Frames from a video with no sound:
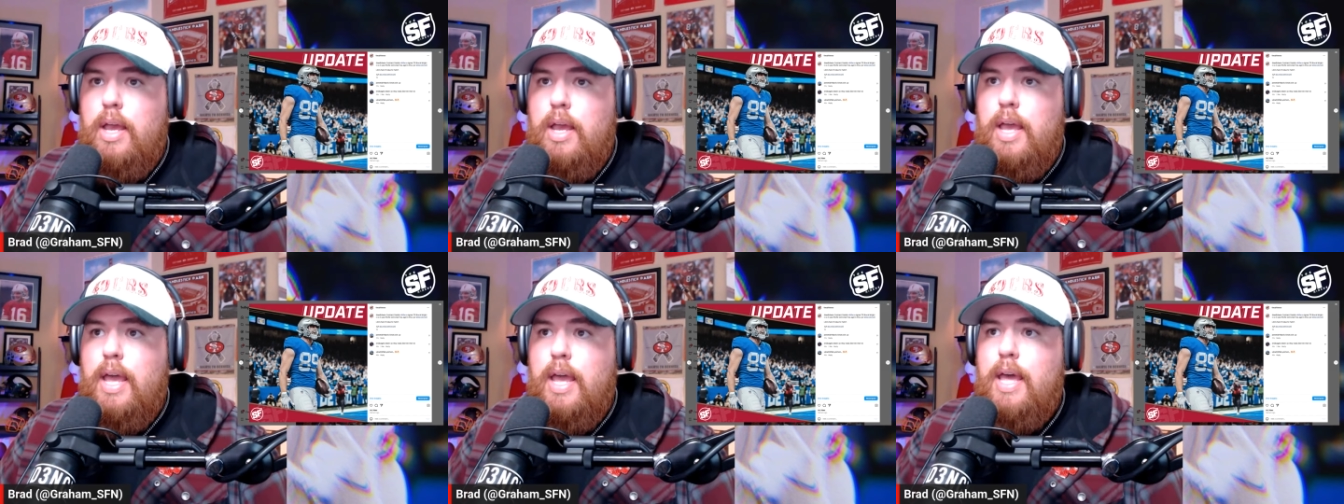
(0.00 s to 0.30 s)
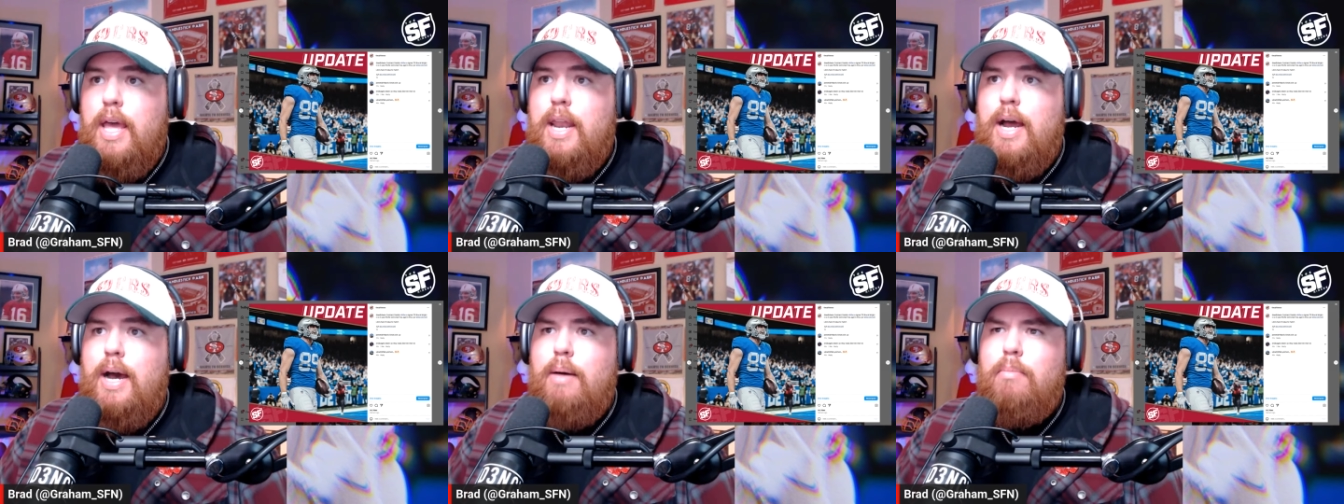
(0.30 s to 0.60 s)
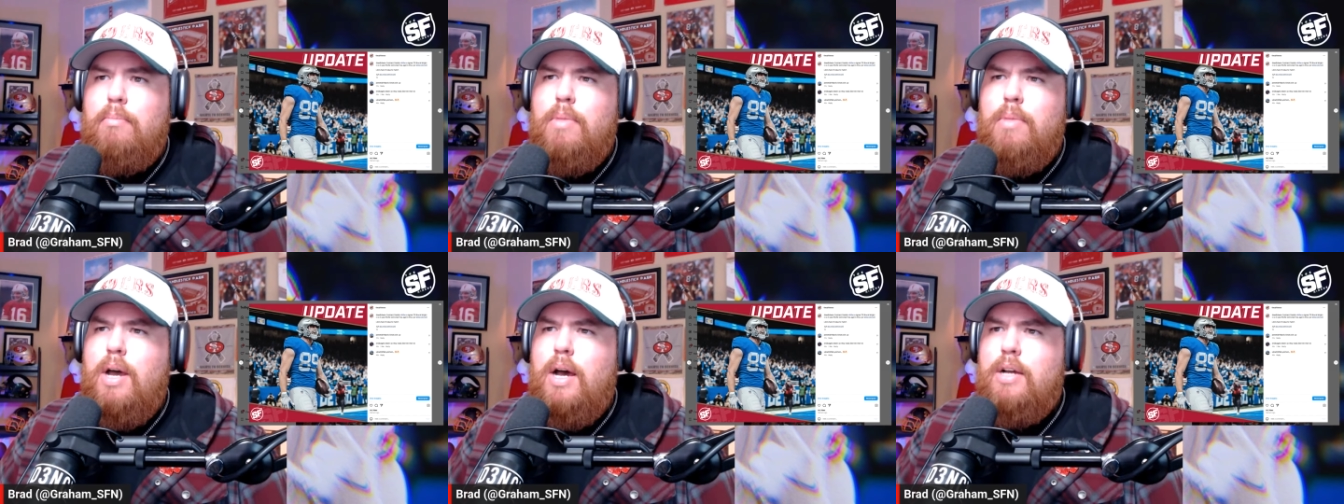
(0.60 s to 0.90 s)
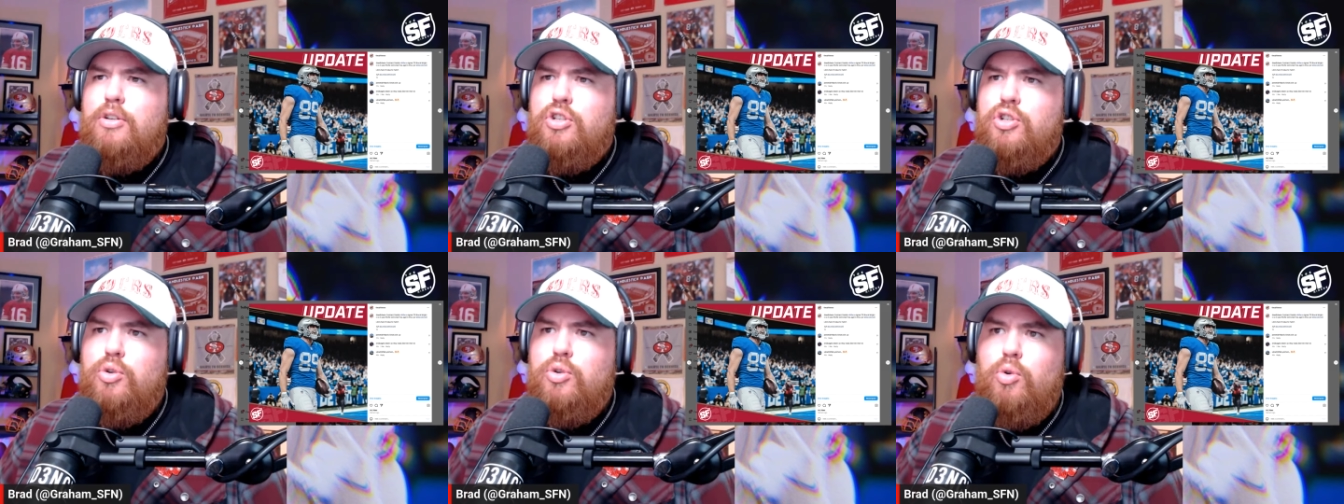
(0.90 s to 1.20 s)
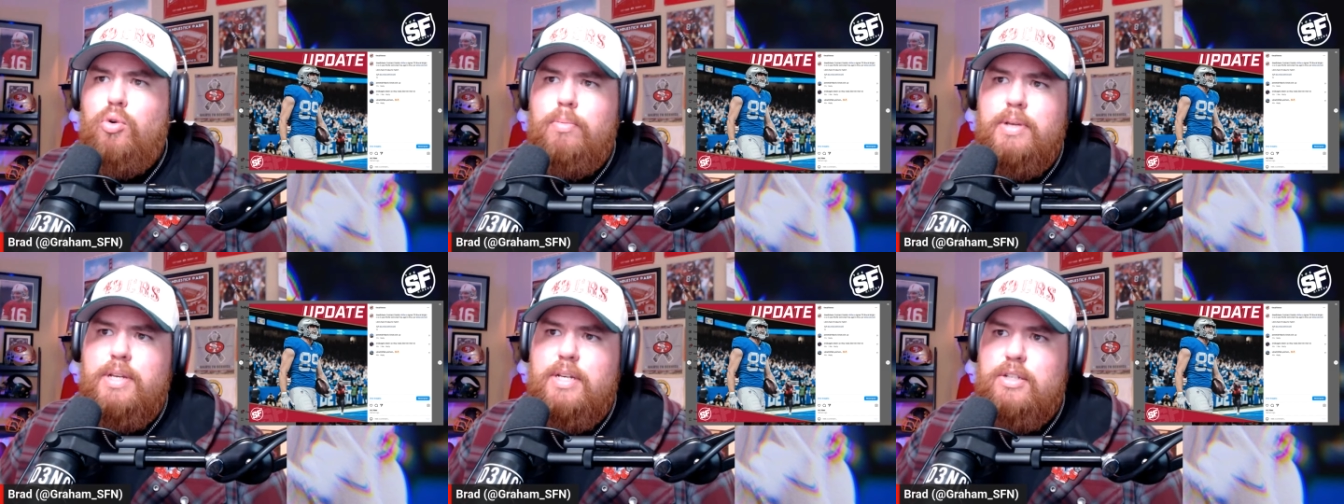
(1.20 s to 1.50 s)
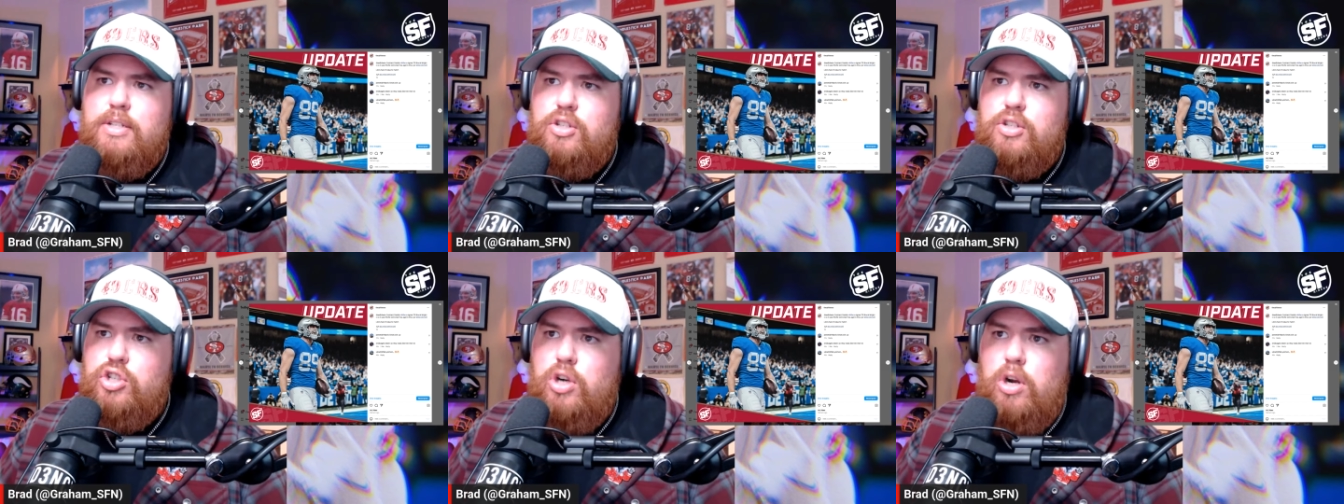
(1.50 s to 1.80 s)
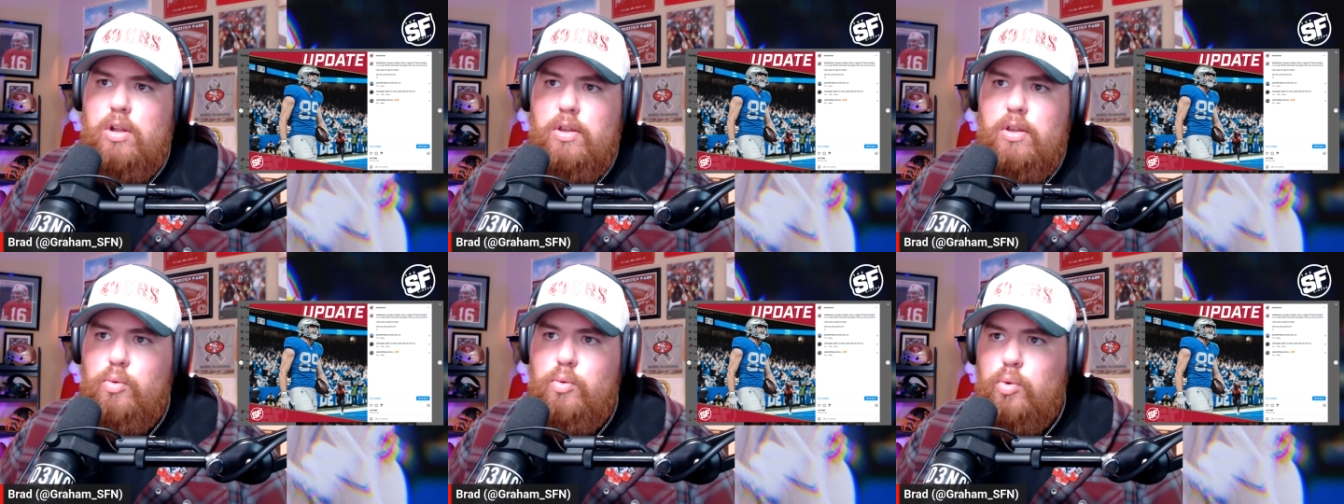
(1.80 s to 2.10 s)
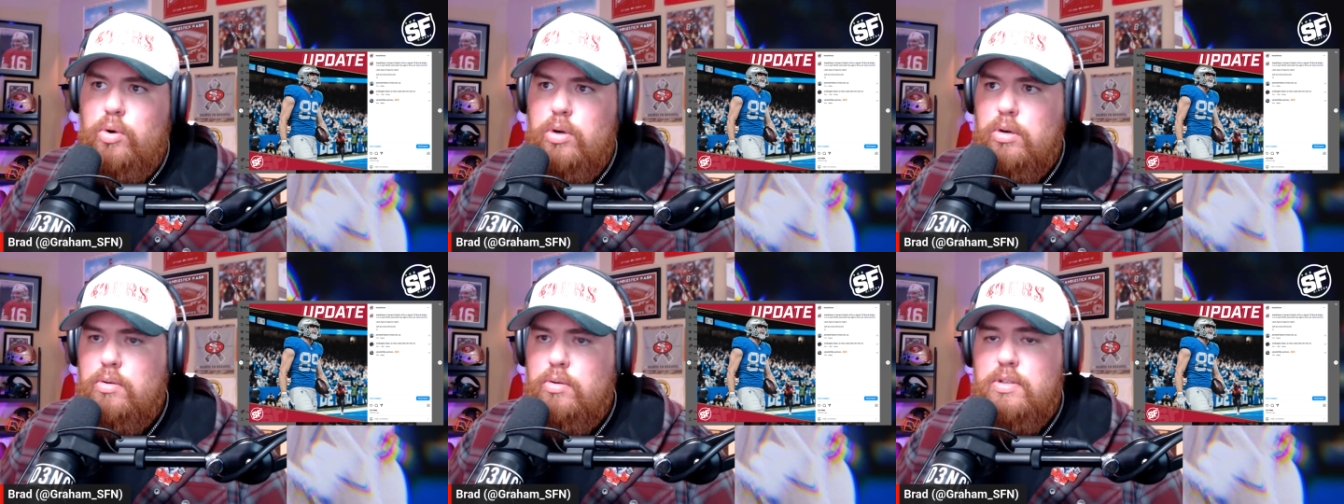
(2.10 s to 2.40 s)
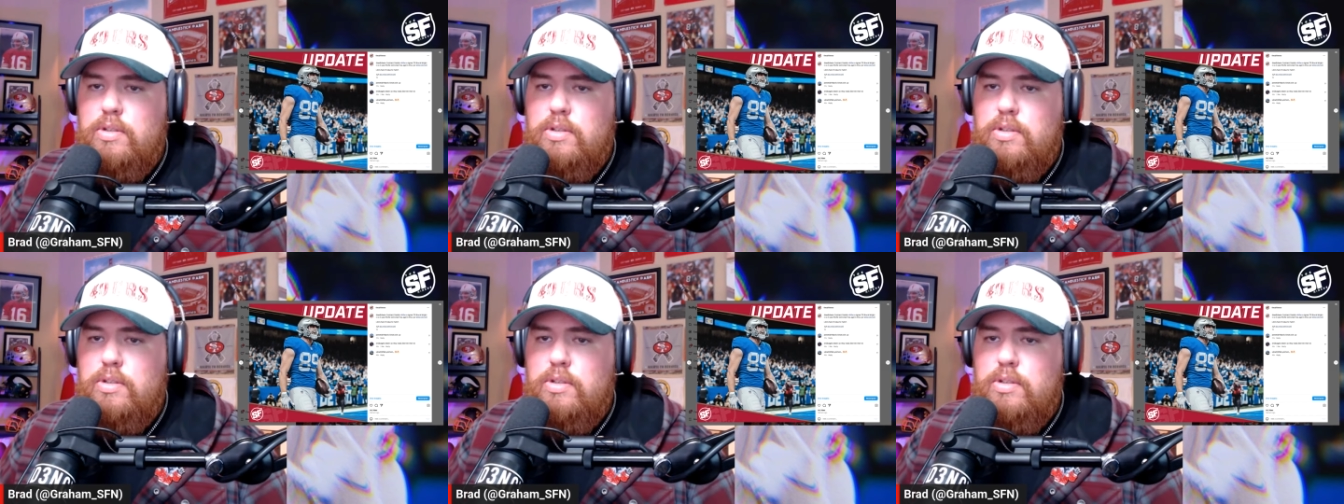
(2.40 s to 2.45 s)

And I'm not sure, because Charlie Warner